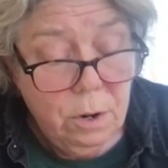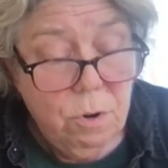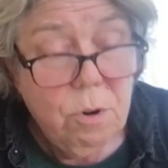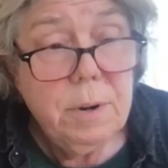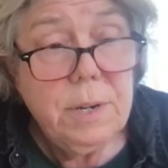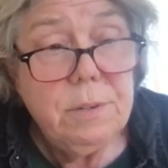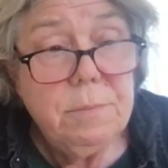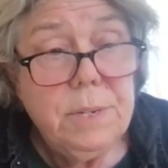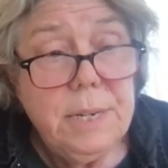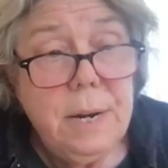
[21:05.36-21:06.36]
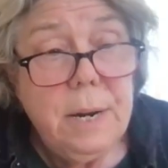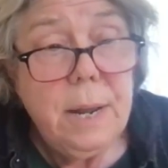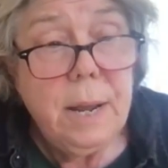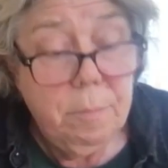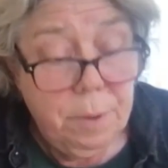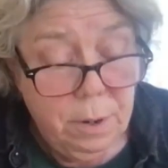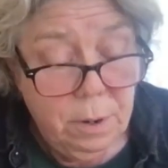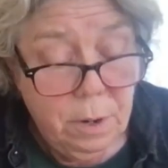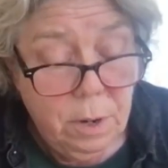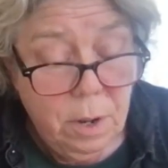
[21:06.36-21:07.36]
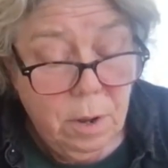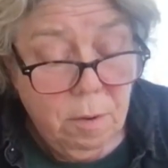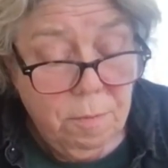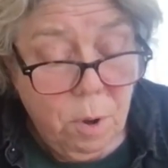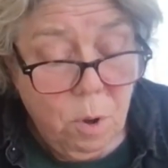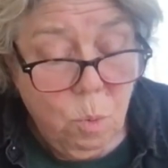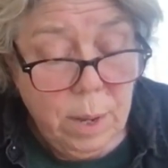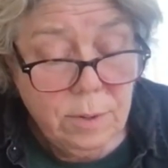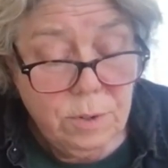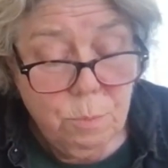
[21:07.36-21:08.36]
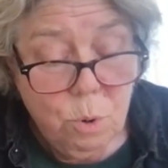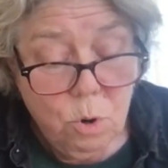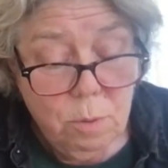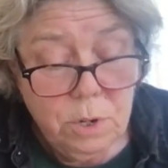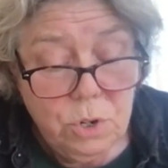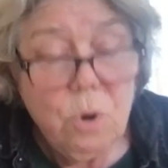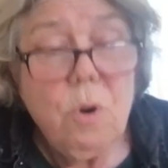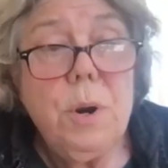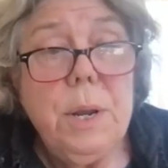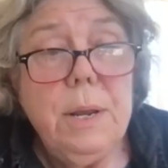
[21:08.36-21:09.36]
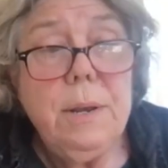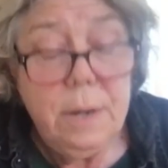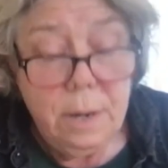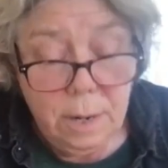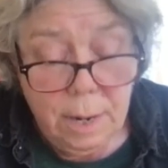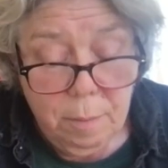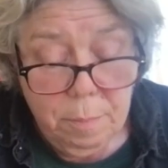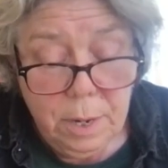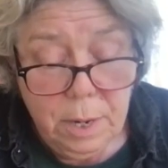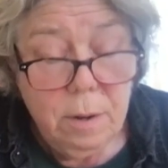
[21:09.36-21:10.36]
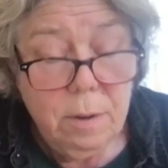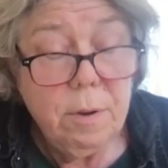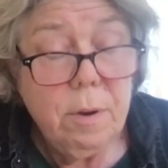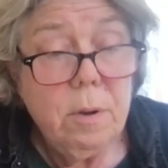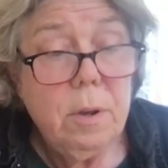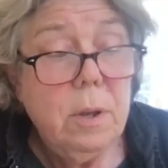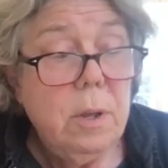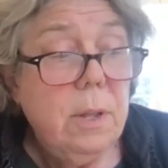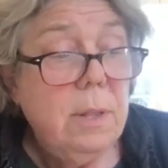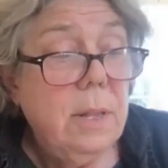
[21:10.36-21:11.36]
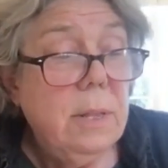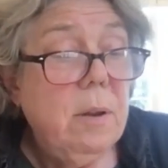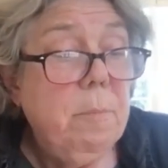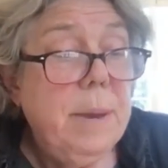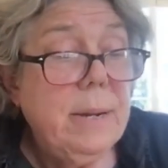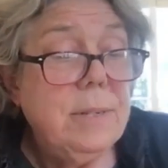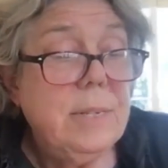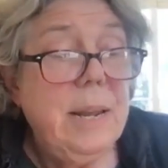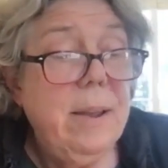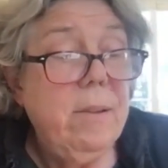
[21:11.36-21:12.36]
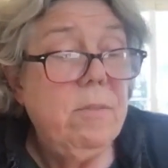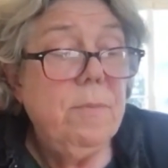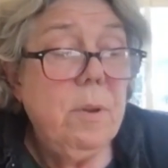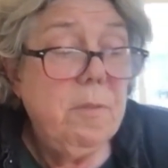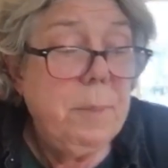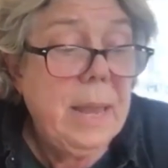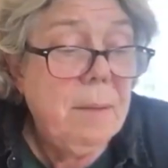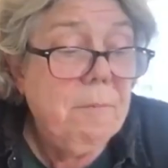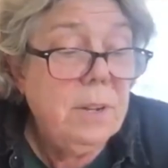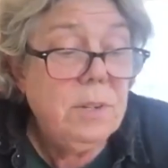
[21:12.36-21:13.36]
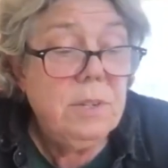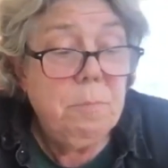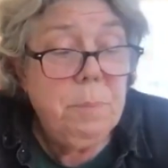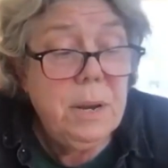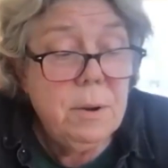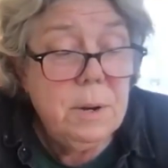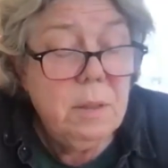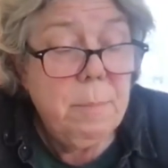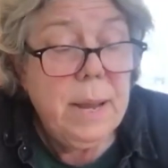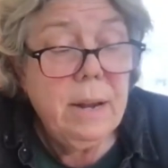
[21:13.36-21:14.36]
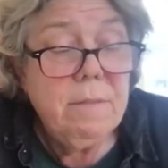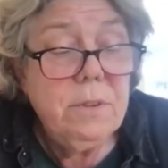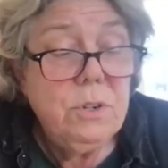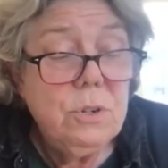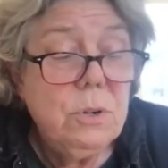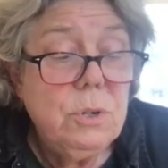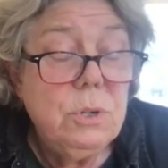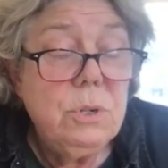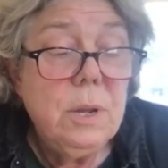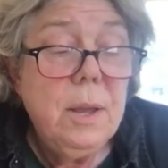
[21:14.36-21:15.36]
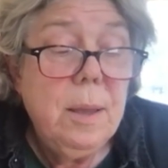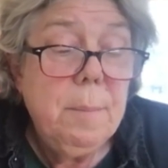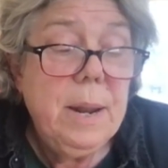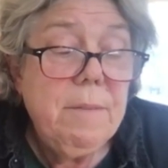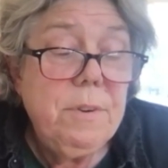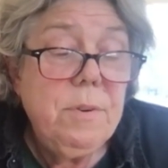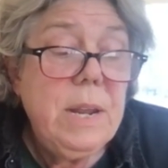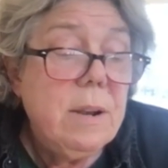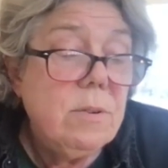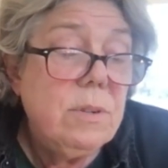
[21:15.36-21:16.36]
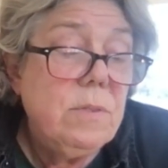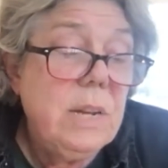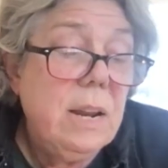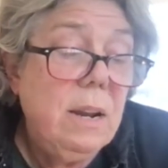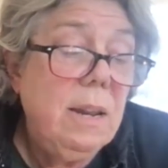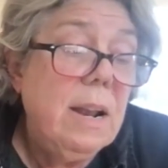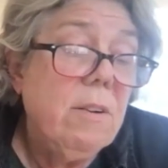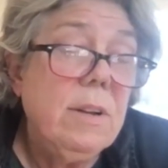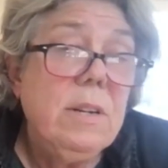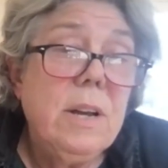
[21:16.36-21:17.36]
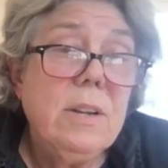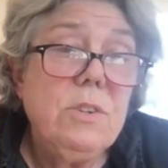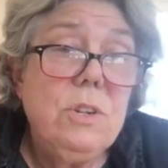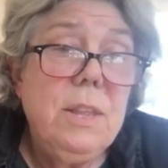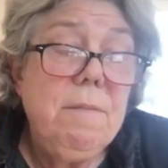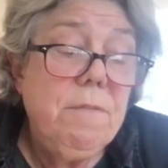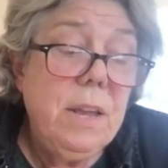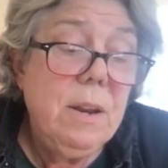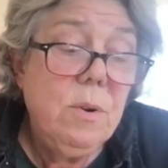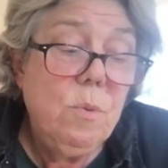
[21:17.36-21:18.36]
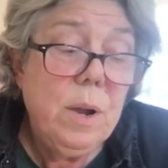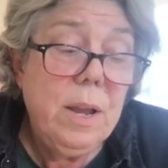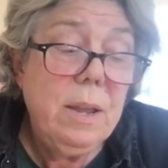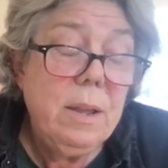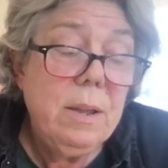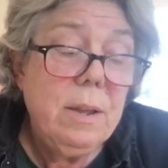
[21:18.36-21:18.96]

tourism didn't happen, Falwell's moral majority didn't happen either. The little metal stands full of pamphlets appeared in the back of the churches, but after years of standing there untouched, they faded away.